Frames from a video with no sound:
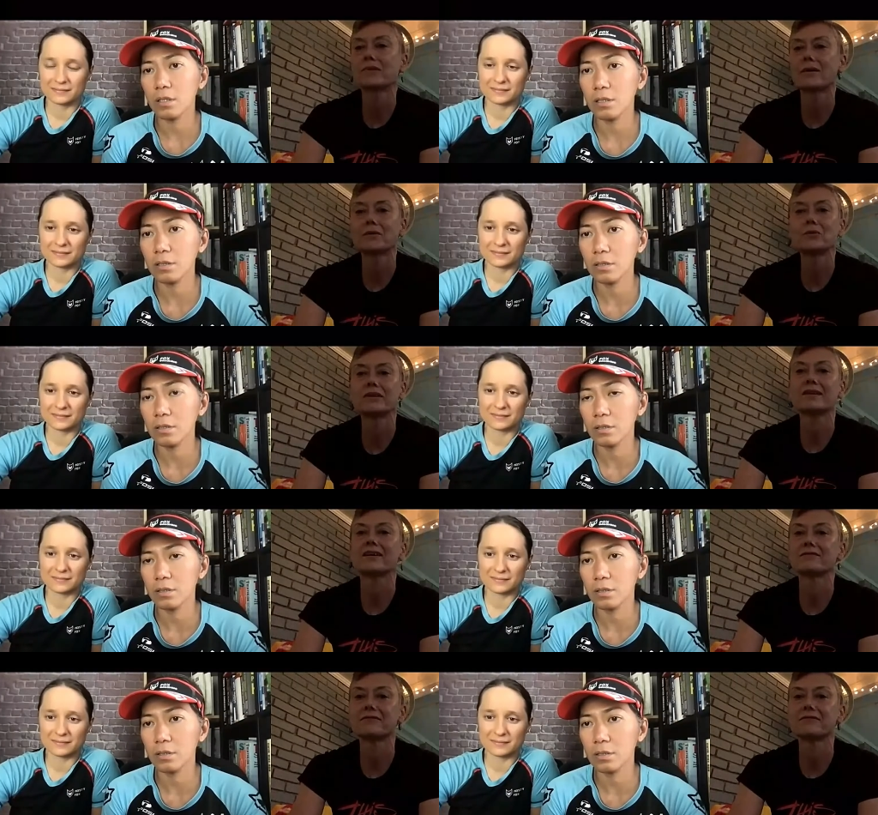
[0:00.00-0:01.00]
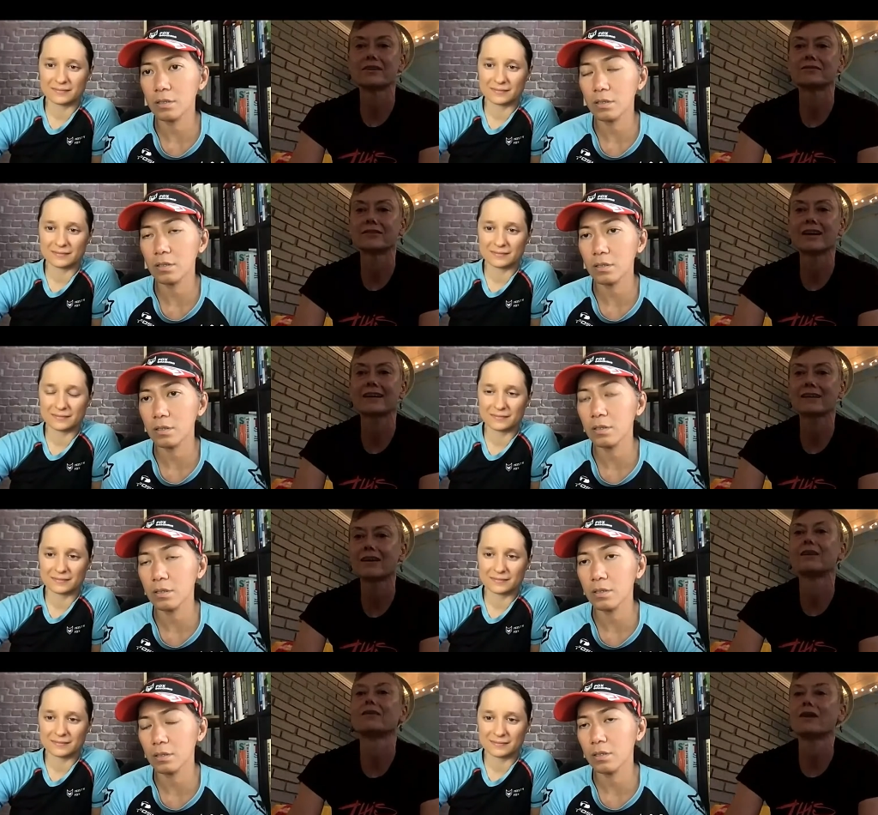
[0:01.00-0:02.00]
Speaker 1: probably wouldn't have felt like,
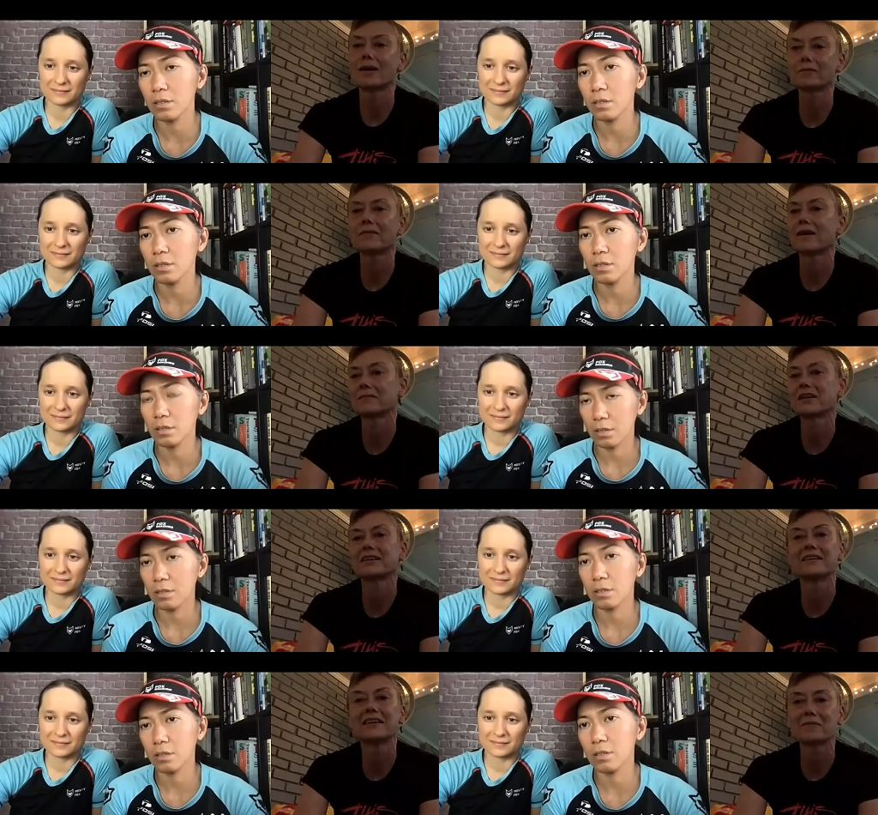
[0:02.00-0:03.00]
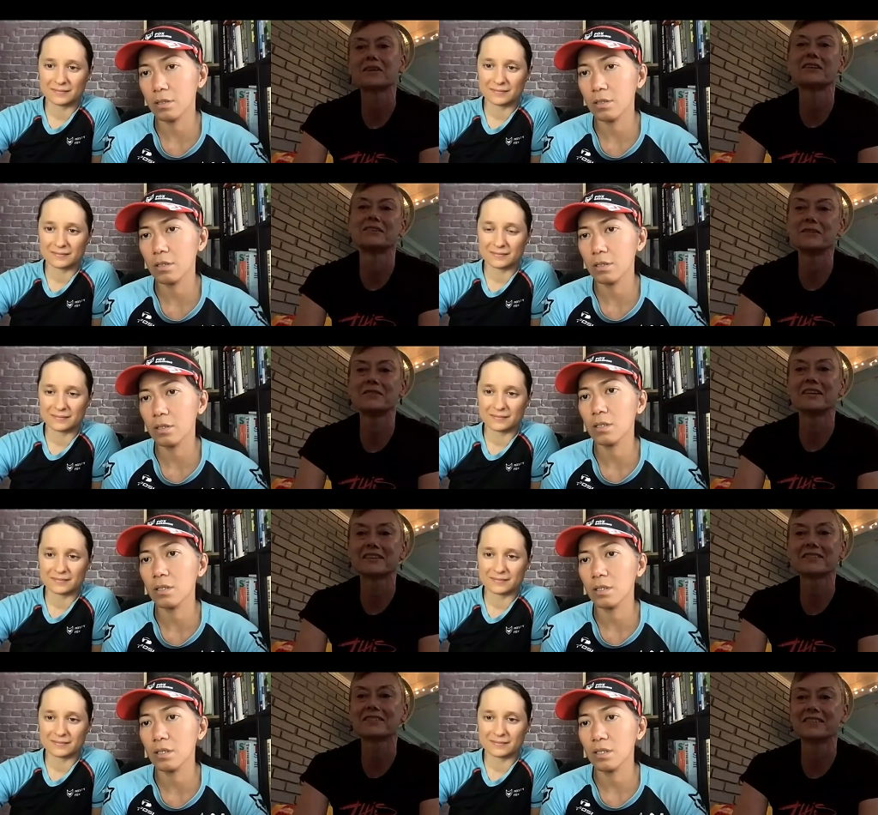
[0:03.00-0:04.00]
oh, I'm I'm gonna I'm gonna do
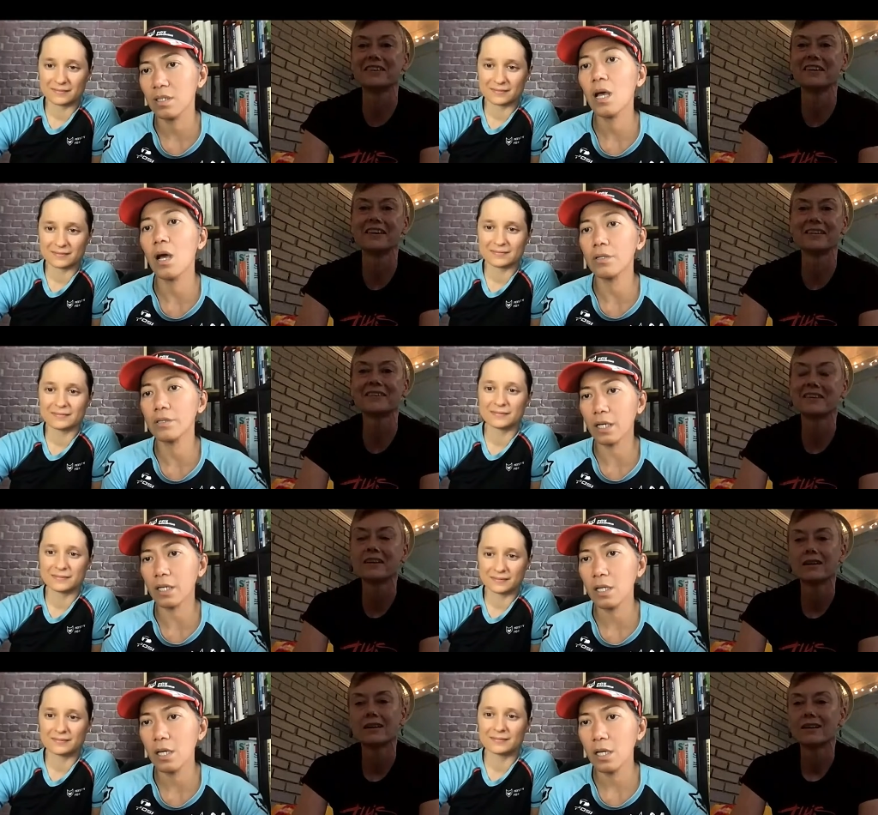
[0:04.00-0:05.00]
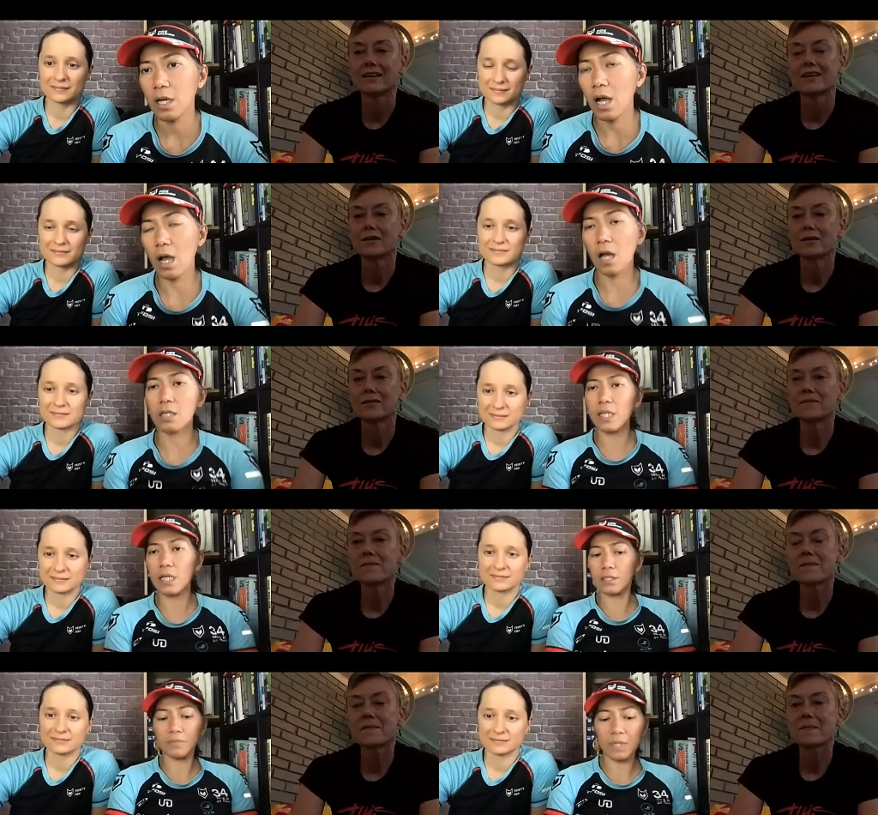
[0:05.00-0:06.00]
this, you know. Okay.
Speaker 2: Uh, is
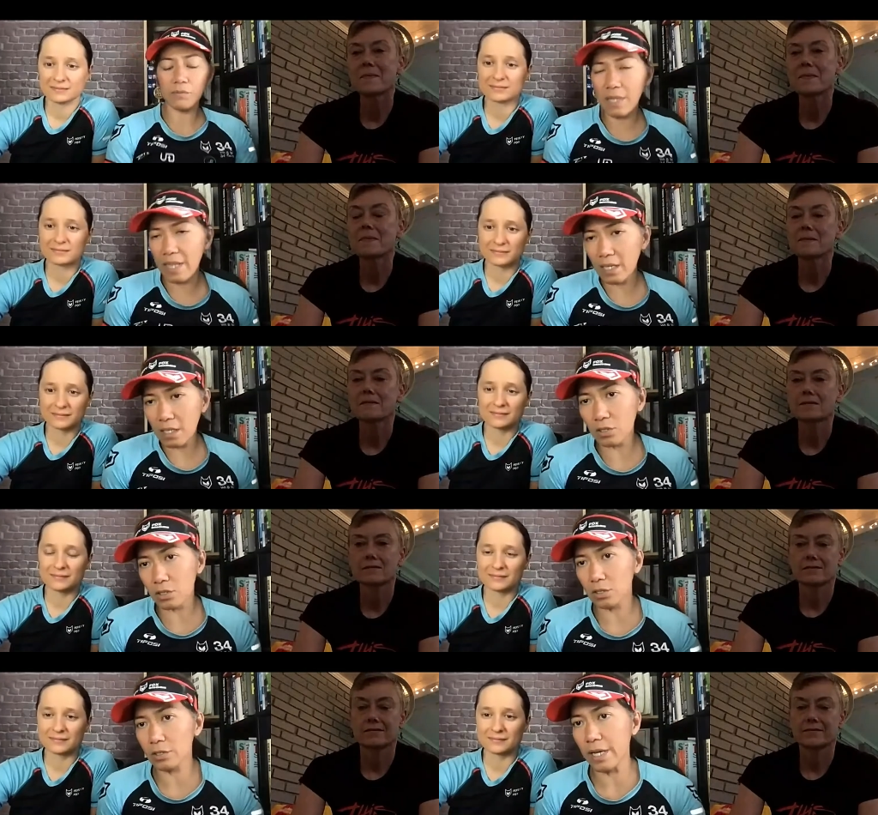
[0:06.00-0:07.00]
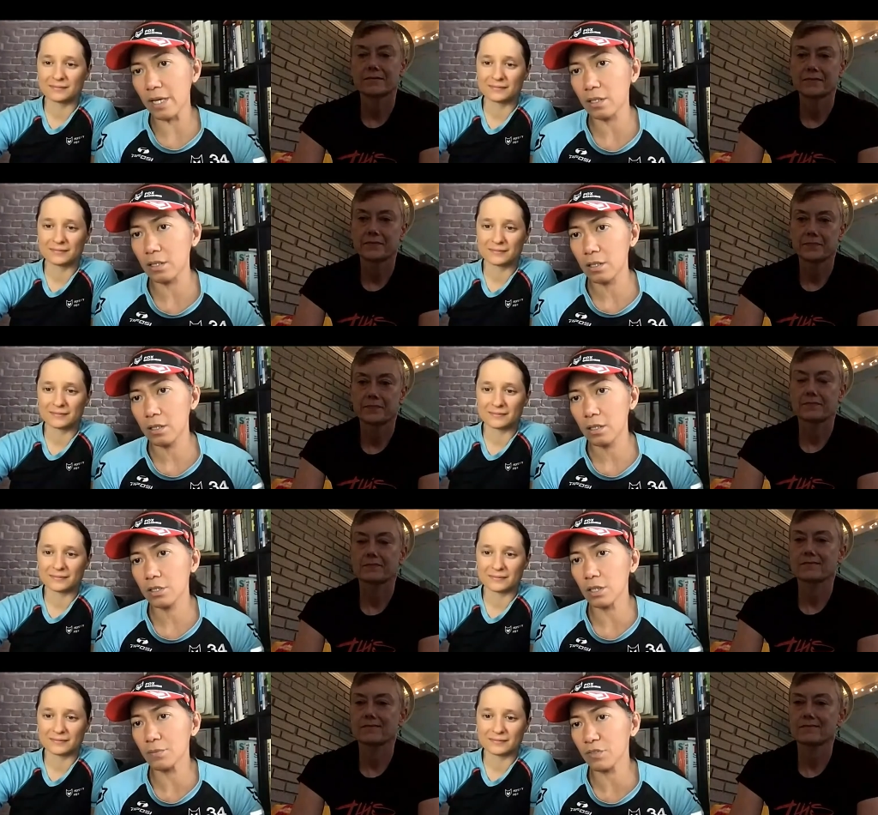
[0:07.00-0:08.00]
that something relating to like
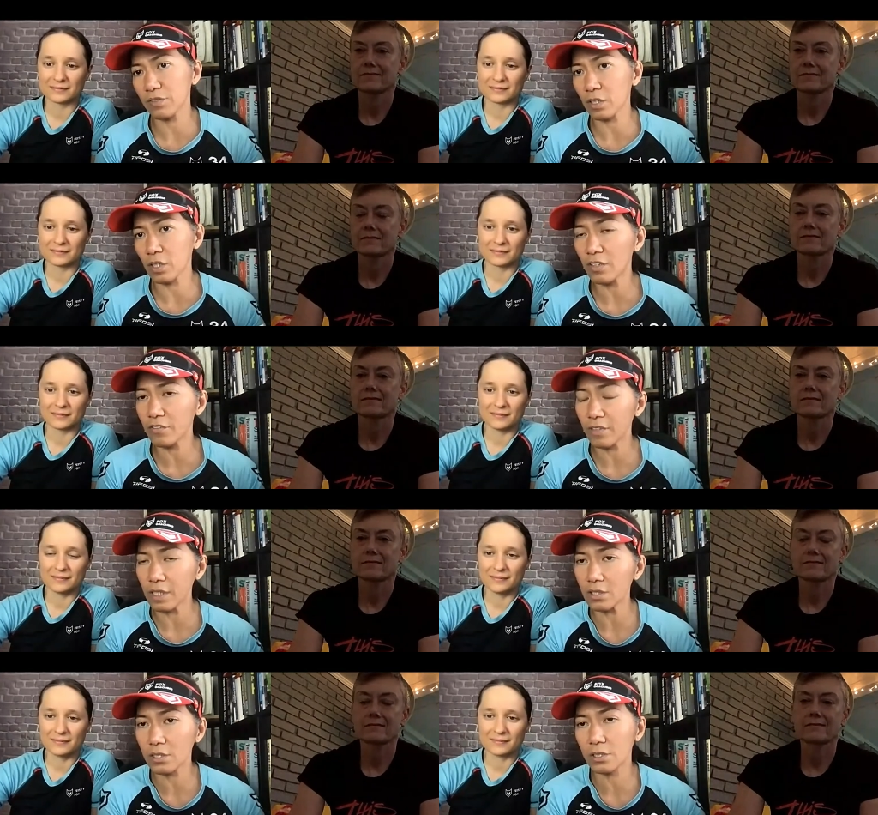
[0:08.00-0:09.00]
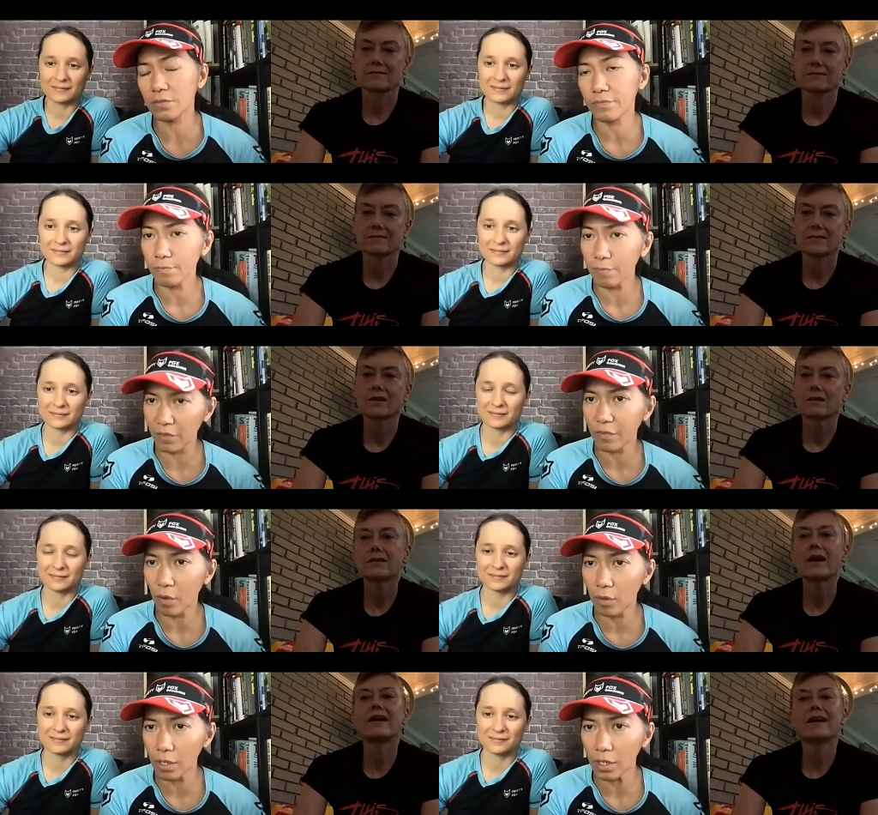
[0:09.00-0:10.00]
in terms of your confidence
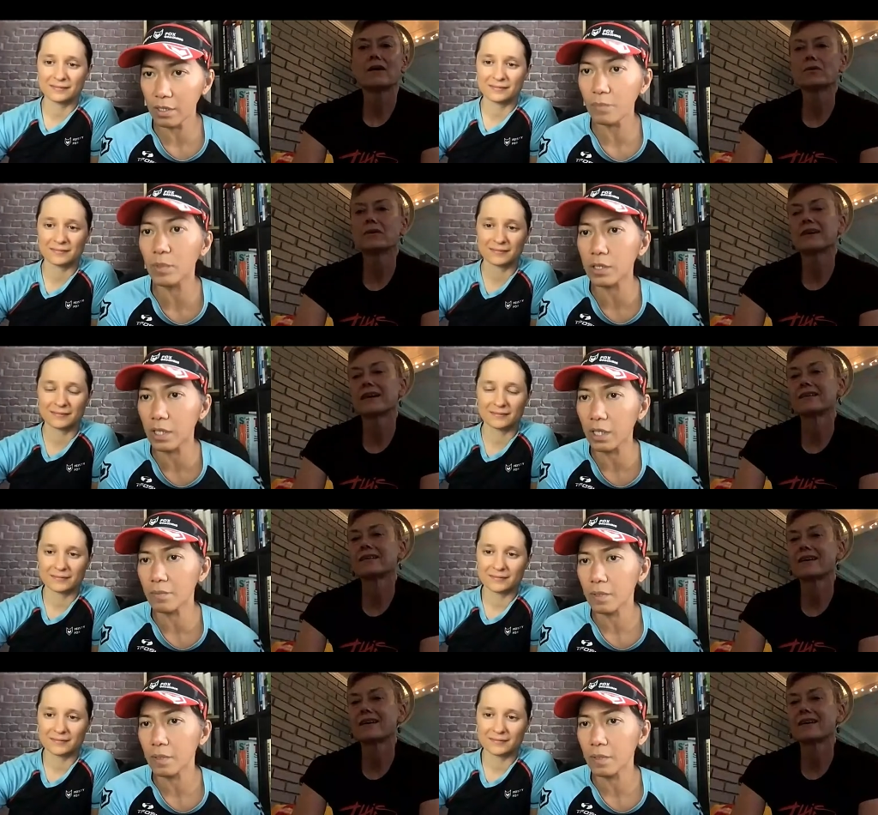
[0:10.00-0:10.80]
Speaker 1: before? Yeah, I wouldn't have had the